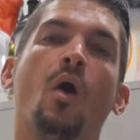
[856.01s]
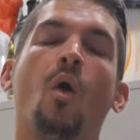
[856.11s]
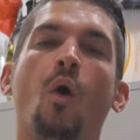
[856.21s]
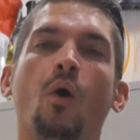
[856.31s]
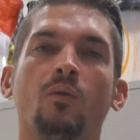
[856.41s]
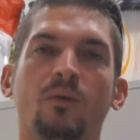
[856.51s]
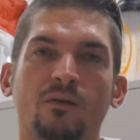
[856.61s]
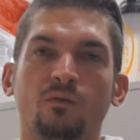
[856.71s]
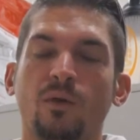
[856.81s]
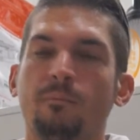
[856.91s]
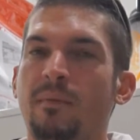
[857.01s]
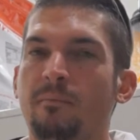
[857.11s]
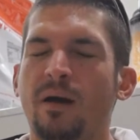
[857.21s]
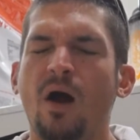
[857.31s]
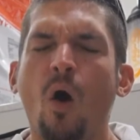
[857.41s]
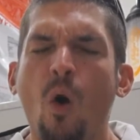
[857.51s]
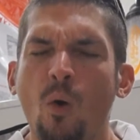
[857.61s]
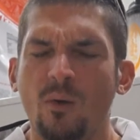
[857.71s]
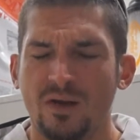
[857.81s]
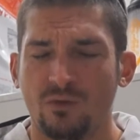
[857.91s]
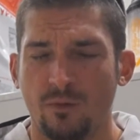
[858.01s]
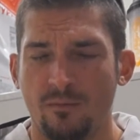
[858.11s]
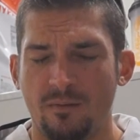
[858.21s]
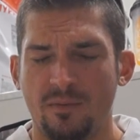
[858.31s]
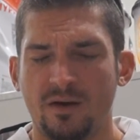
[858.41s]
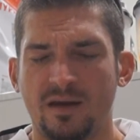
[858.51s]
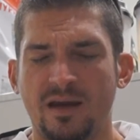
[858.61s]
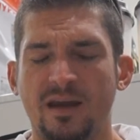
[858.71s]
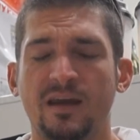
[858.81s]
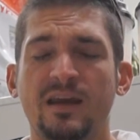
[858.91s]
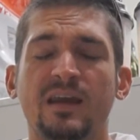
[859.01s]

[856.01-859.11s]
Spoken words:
always remember, okay,